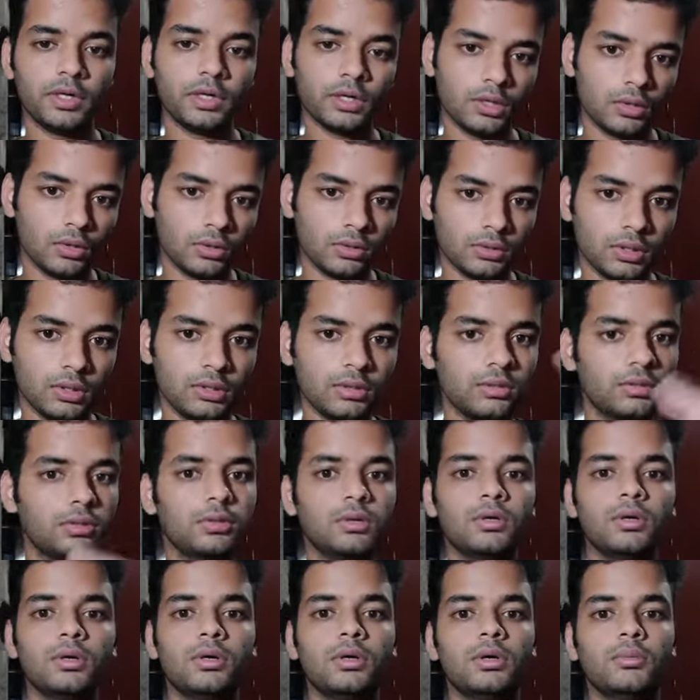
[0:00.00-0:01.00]
along the
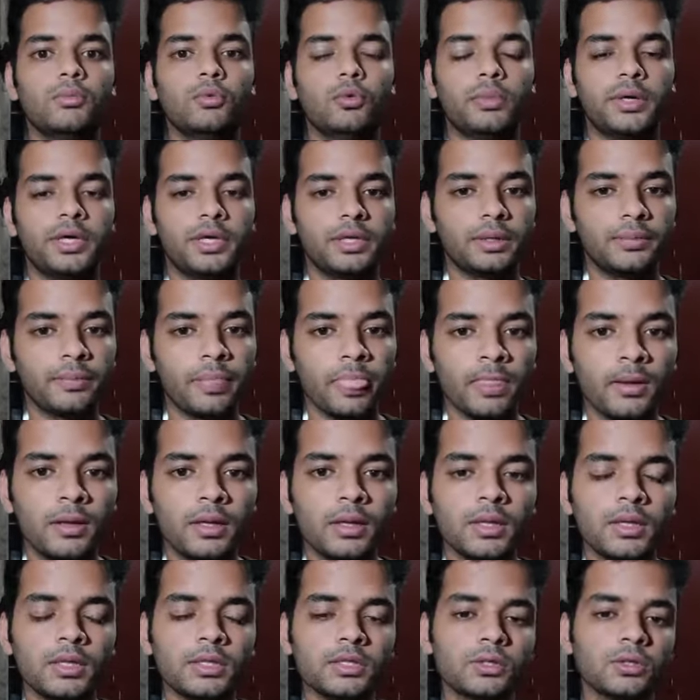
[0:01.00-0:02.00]
moment.
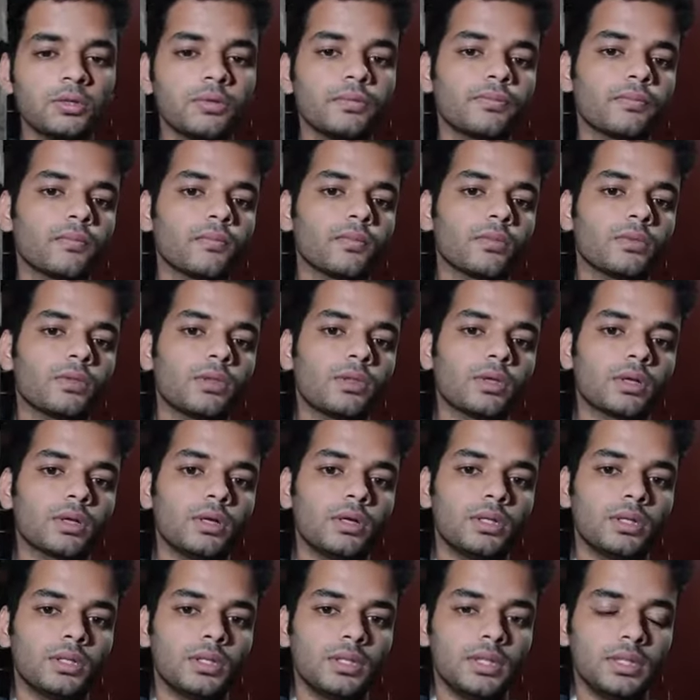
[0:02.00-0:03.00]
So
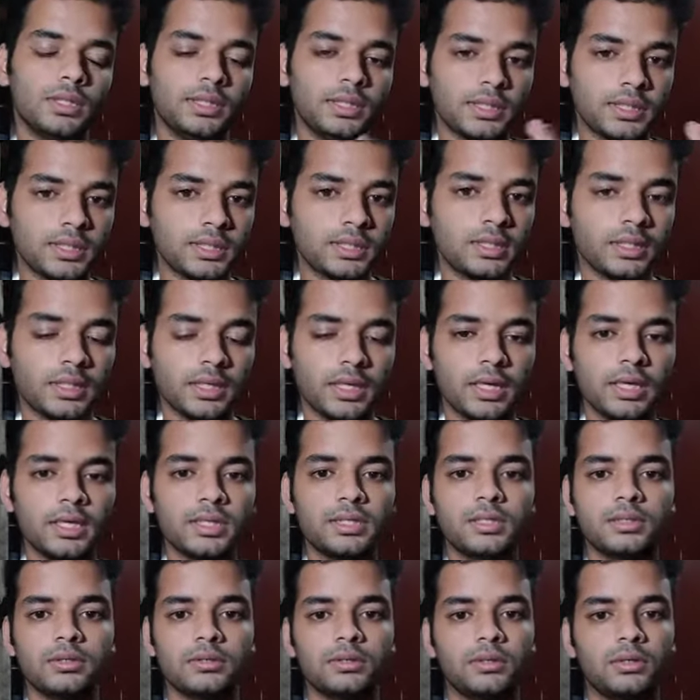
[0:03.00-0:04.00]
this is the
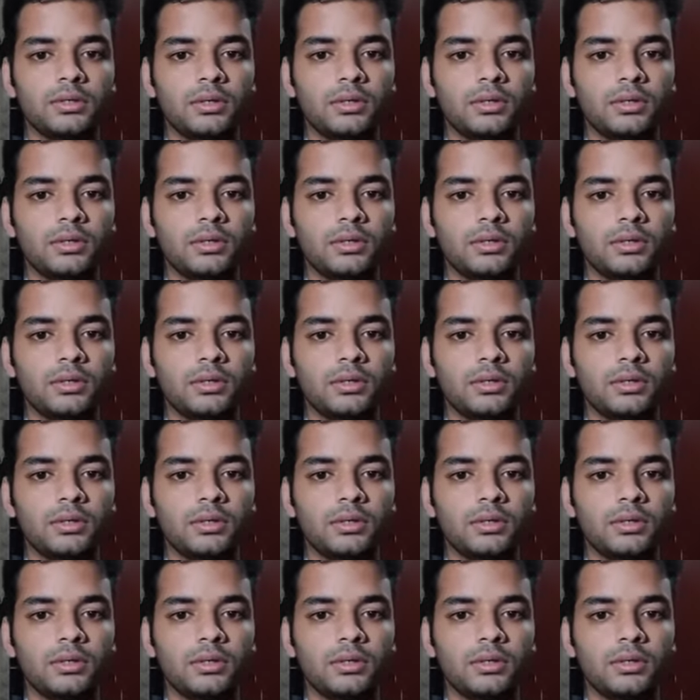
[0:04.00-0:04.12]
case.